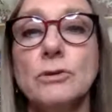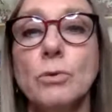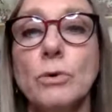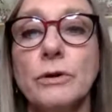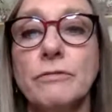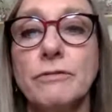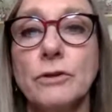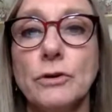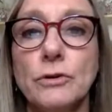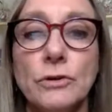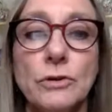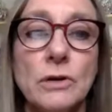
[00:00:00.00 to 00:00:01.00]
order for
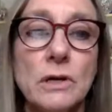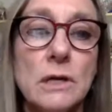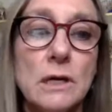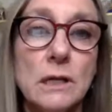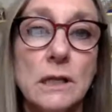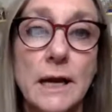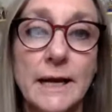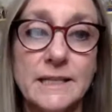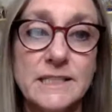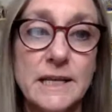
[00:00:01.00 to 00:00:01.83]
your client to